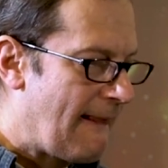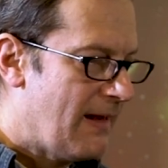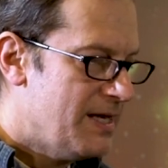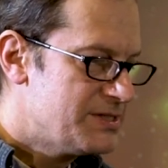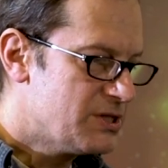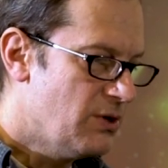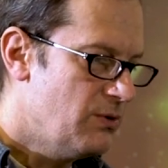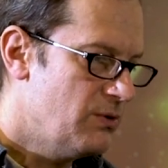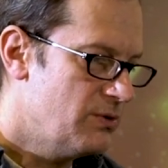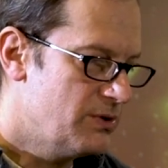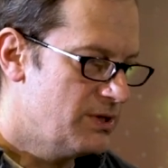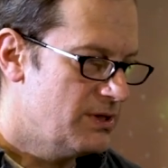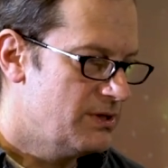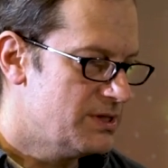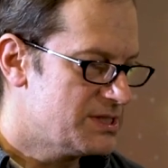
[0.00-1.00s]
So
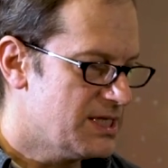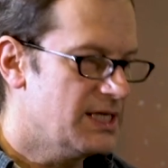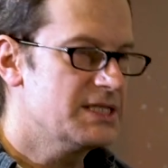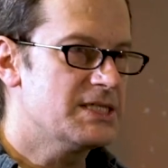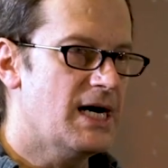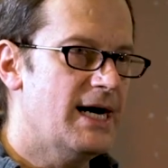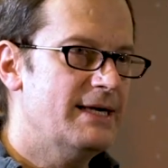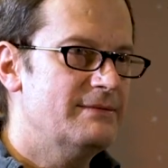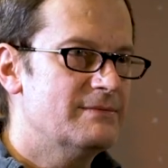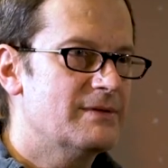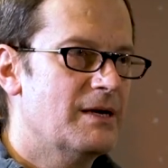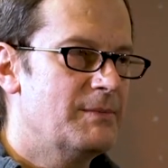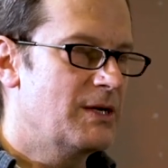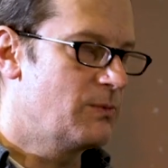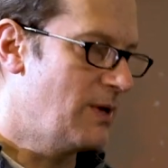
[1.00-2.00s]
the sun is hot.
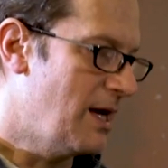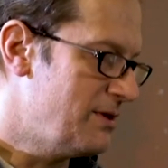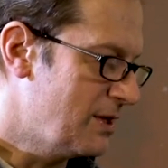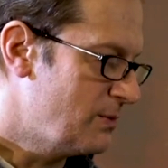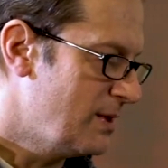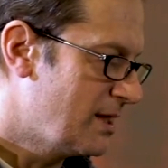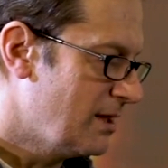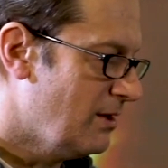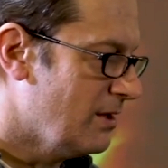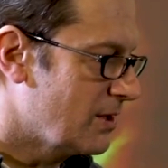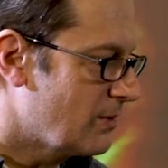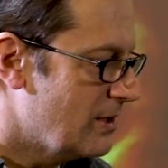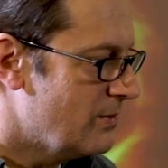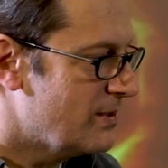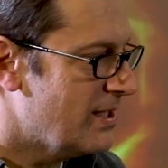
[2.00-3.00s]
I mean, I think we can all
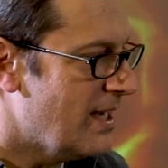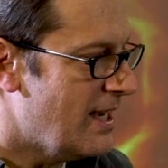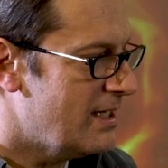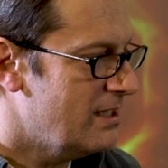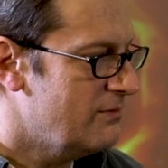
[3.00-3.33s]
agree with that.